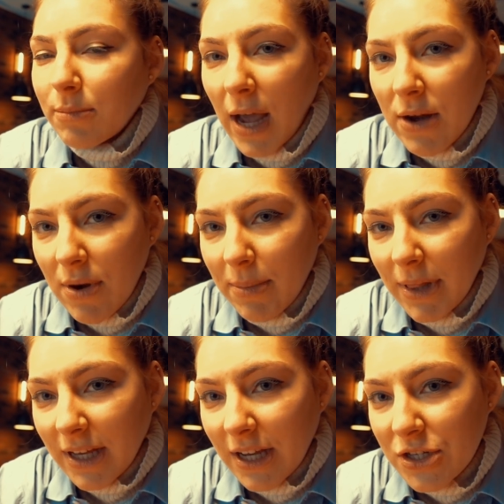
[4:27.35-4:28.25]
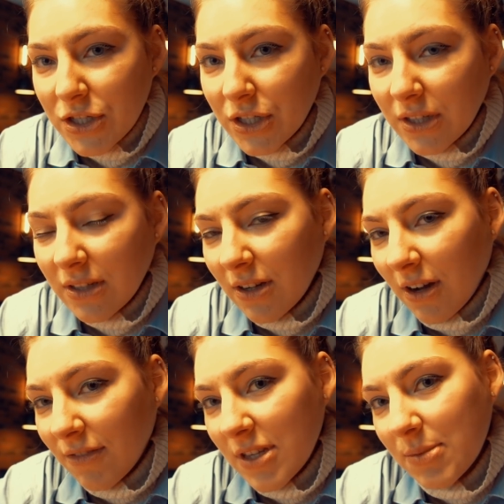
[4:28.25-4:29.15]
my replication
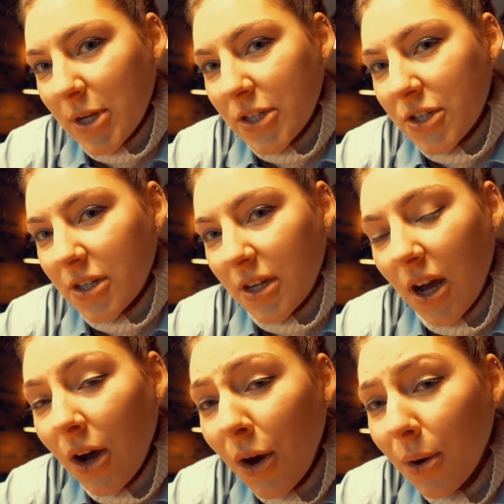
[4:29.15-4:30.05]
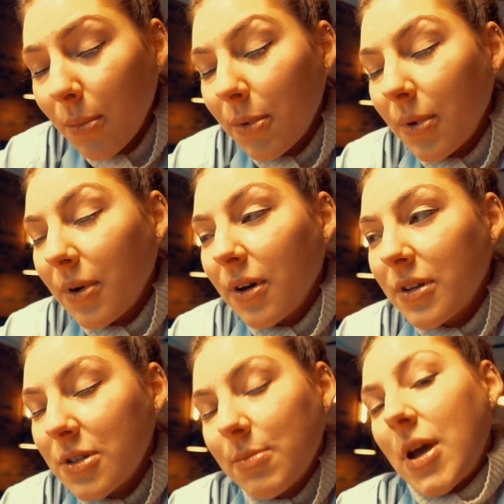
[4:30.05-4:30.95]
of this picture, and I hope
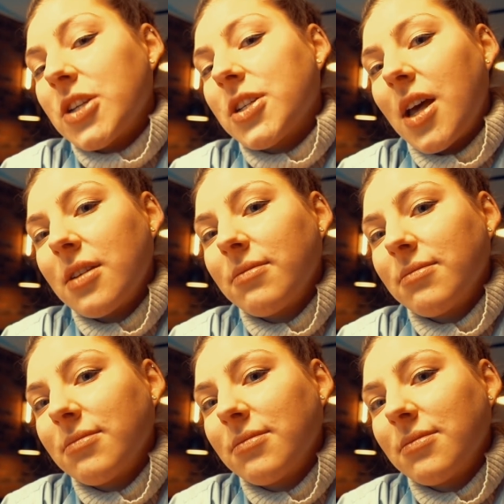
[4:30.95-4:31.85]
to match that.